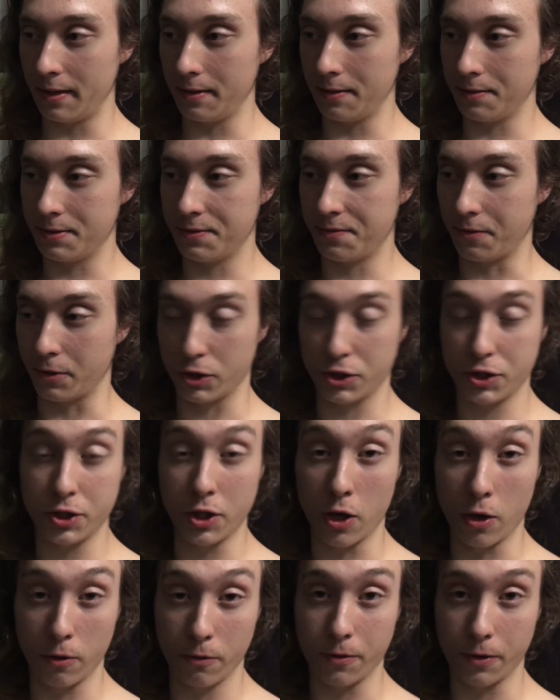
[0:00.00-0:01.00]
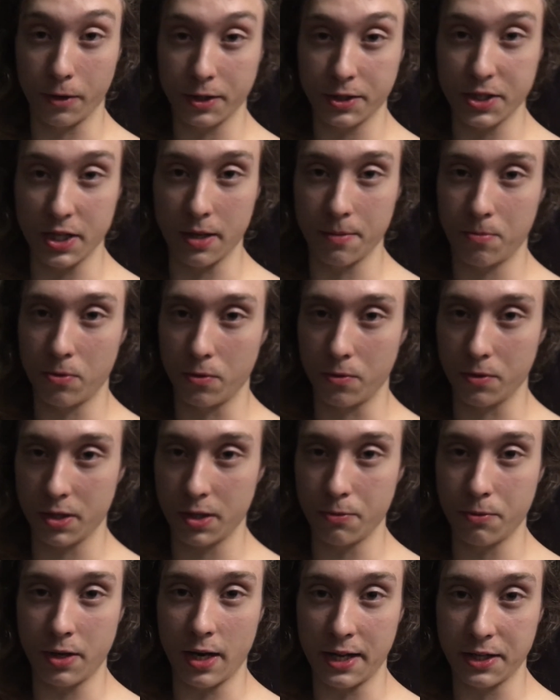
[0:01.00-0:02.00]
For snow, for example,
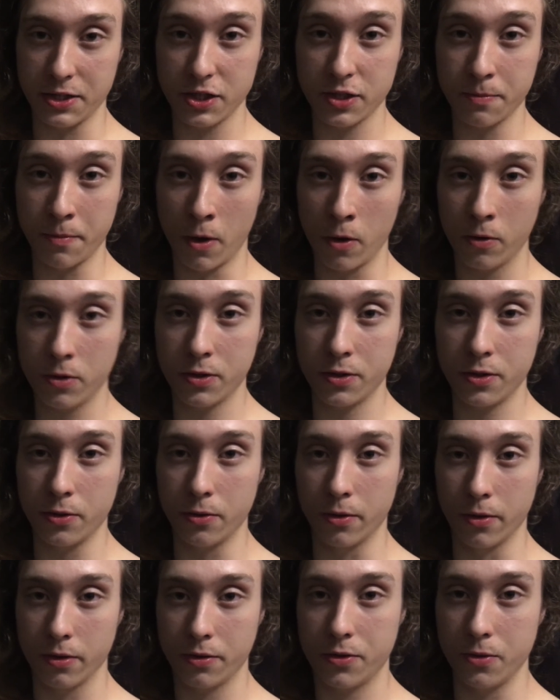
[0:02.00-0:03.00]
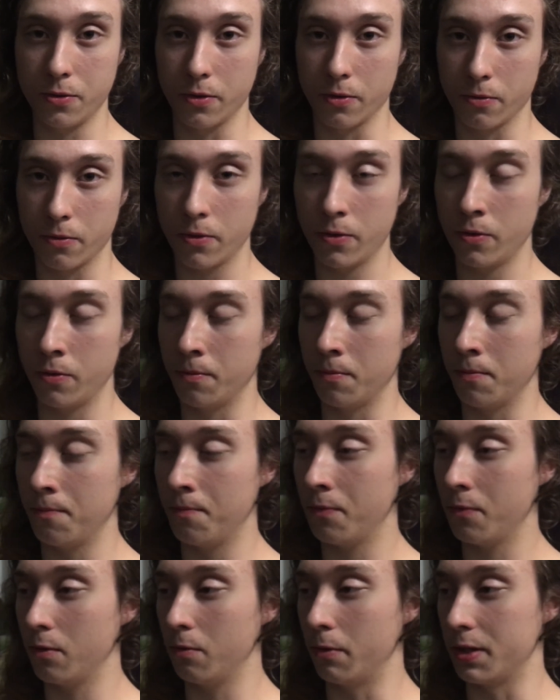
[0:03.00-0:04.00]
he would add smoke to a room
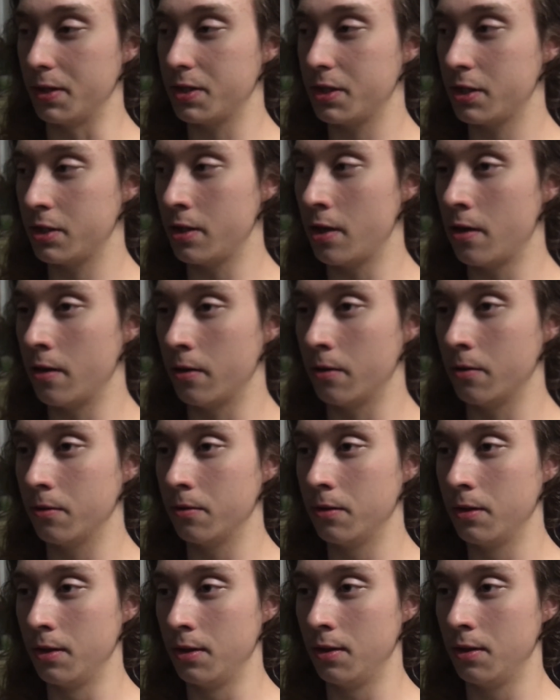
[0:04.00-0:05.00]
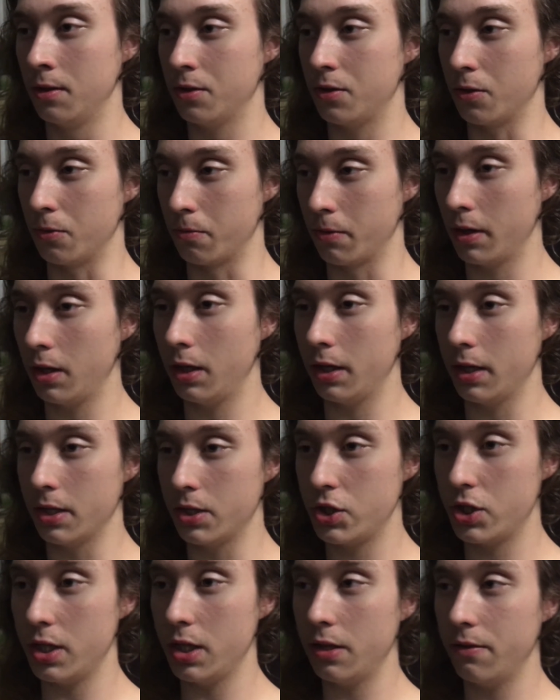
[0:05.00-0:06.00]
with snow to really
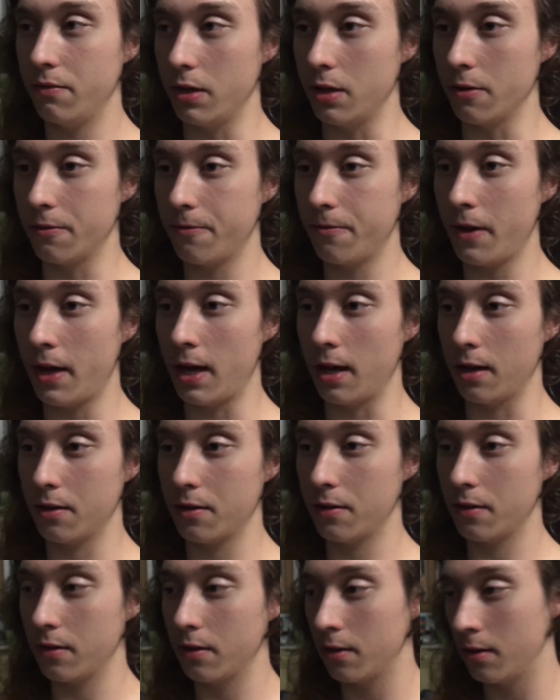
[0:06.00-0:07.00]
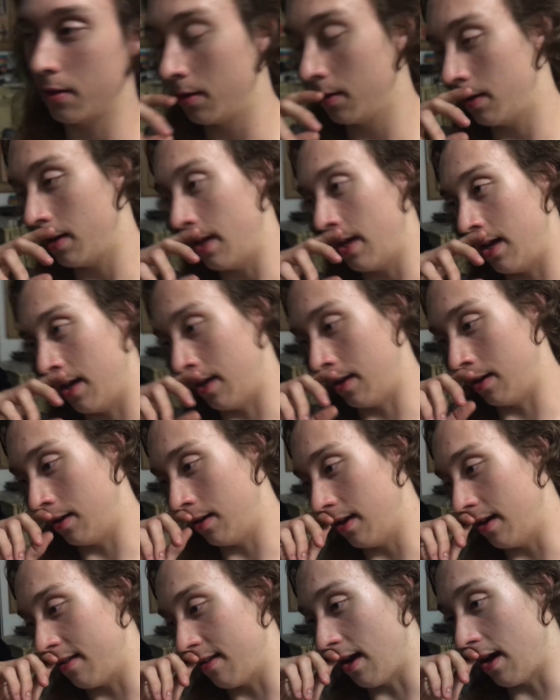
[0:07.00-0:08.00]
achieve the effect, and
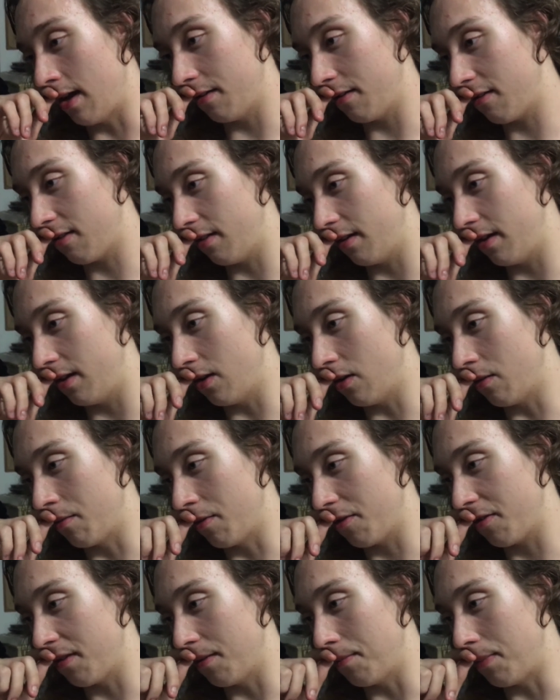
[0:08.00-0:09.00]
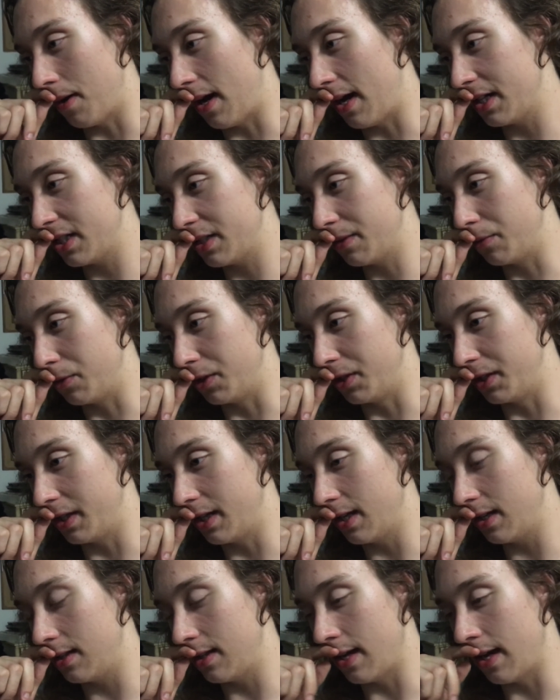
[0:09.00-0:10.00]
it's honestly almost impossible to
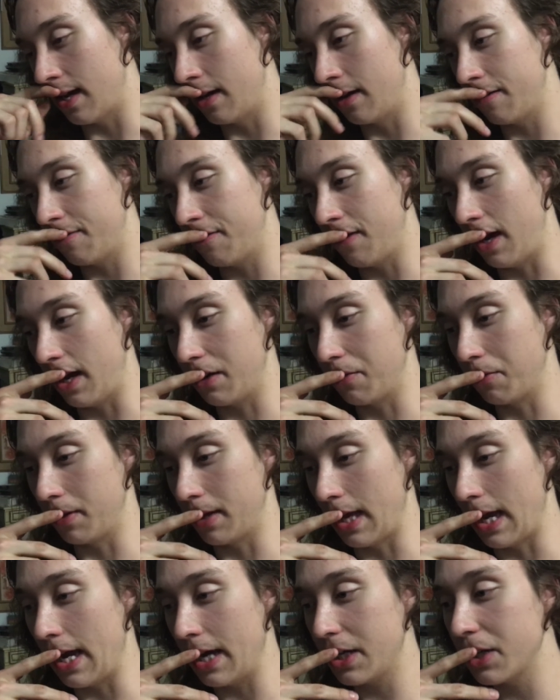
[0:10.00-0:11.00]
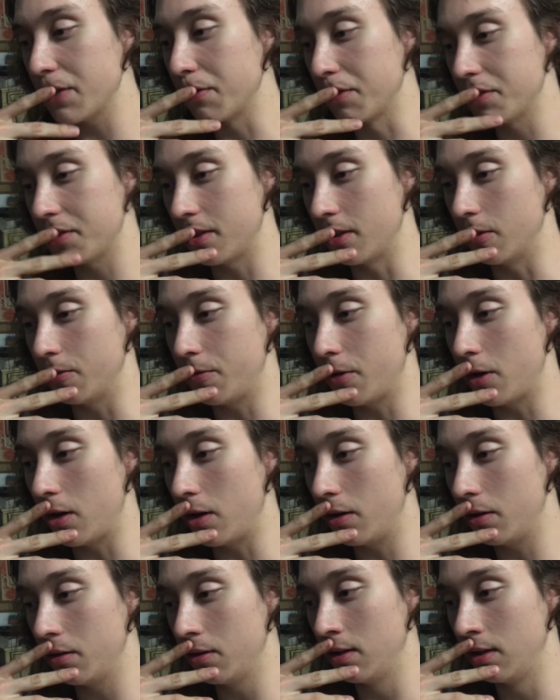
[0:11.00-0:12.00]
get that effect with actual
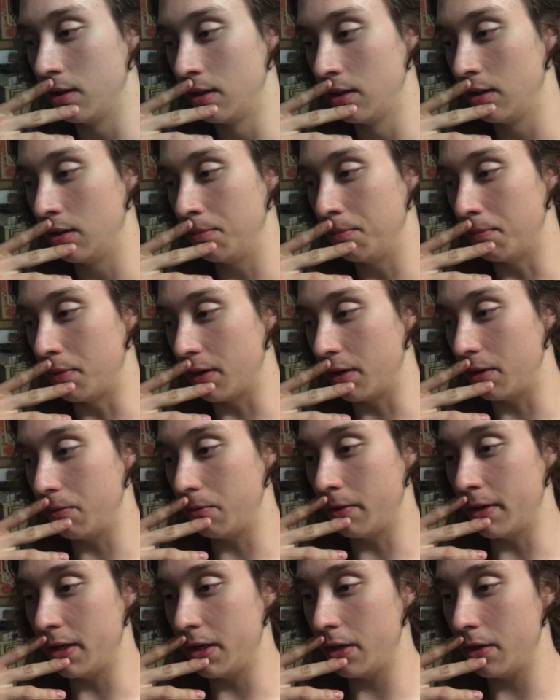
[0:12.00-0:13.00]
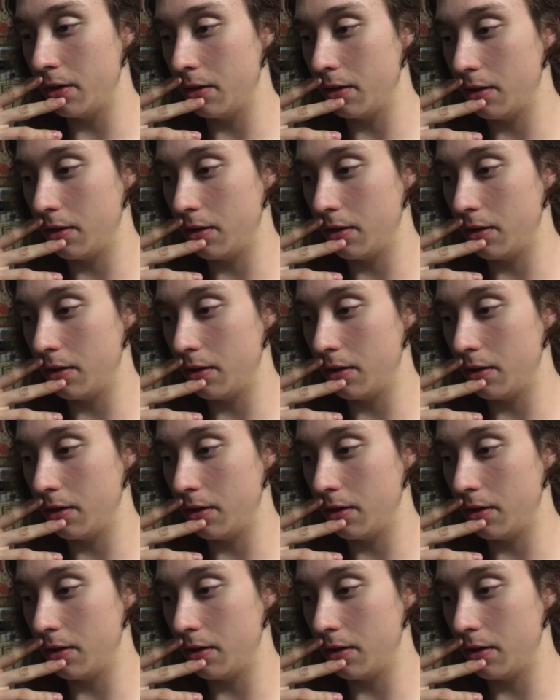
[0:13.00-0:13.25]
snowfall. But when